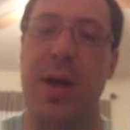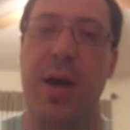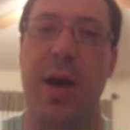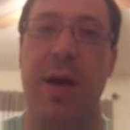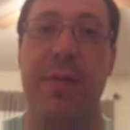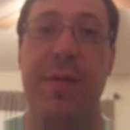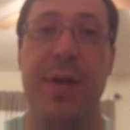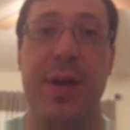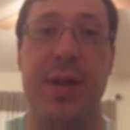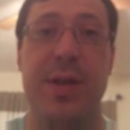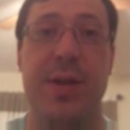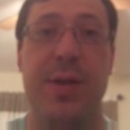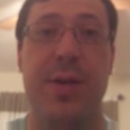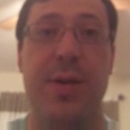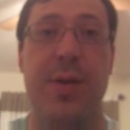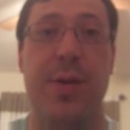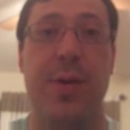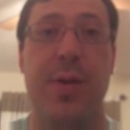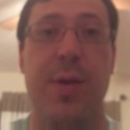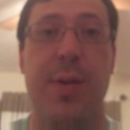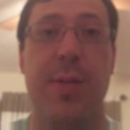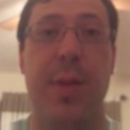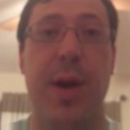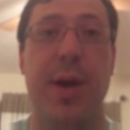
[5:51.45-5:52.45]
A physical
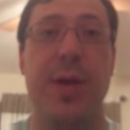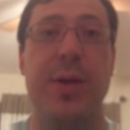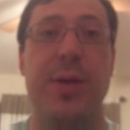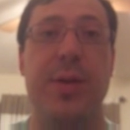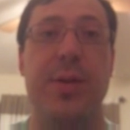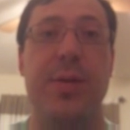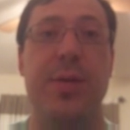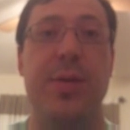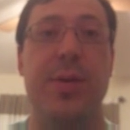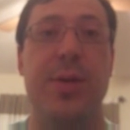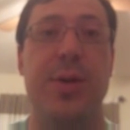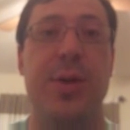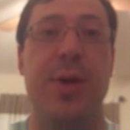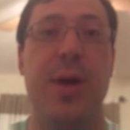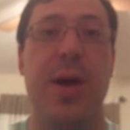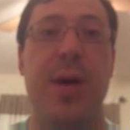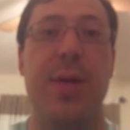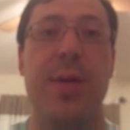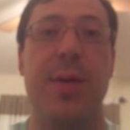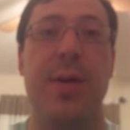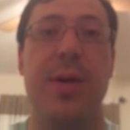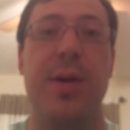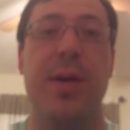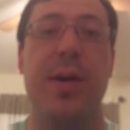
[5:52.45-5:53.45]
or emotional
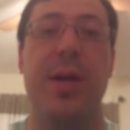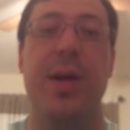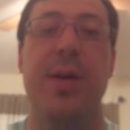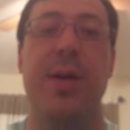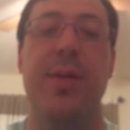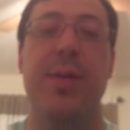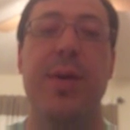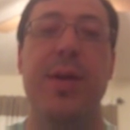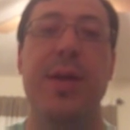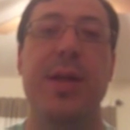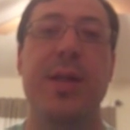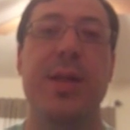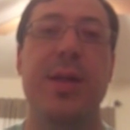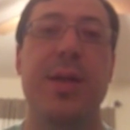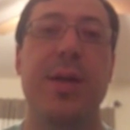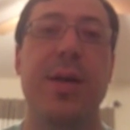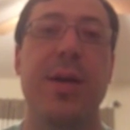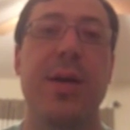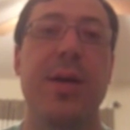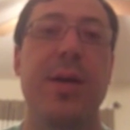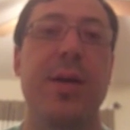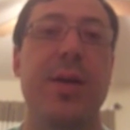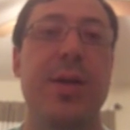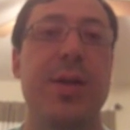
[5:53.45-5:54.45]
trauma can really
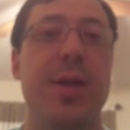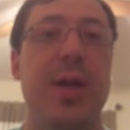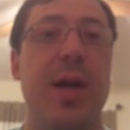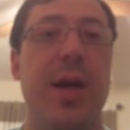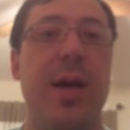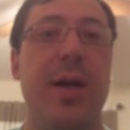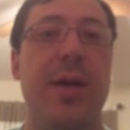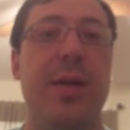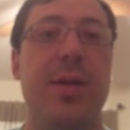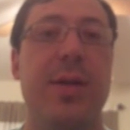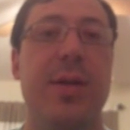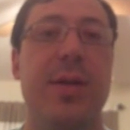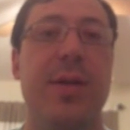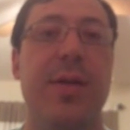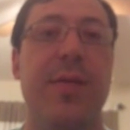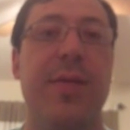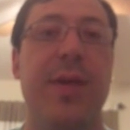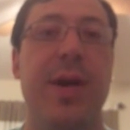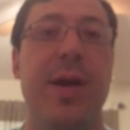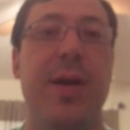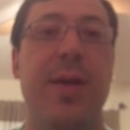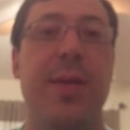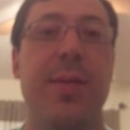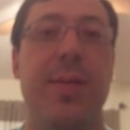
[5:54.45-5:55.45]
stunt a child's
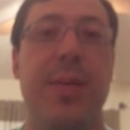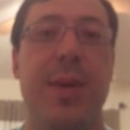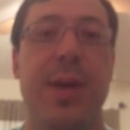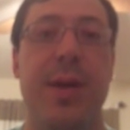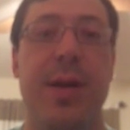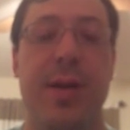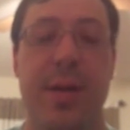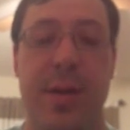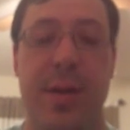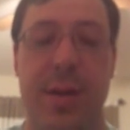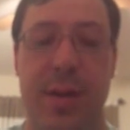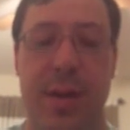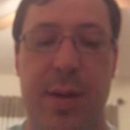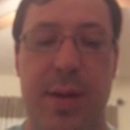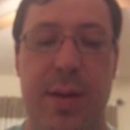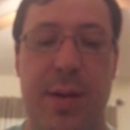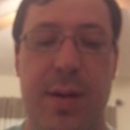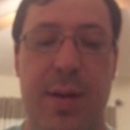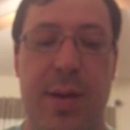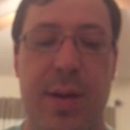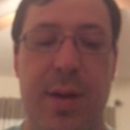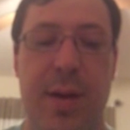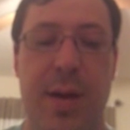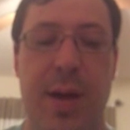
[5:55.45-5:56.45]
development
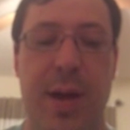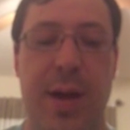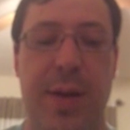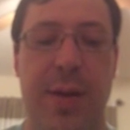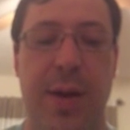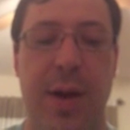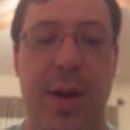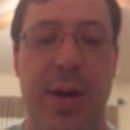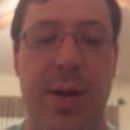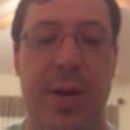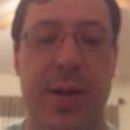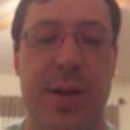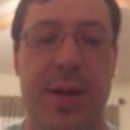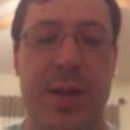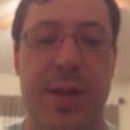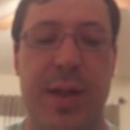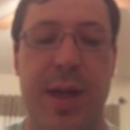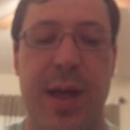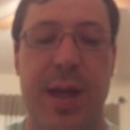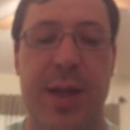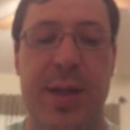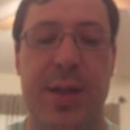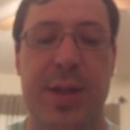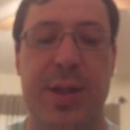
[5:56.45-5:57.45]
in the early
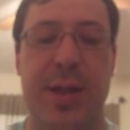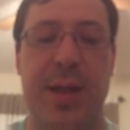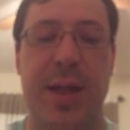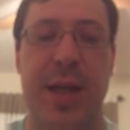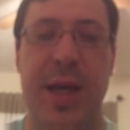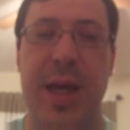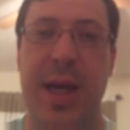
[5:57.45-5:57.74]
stages.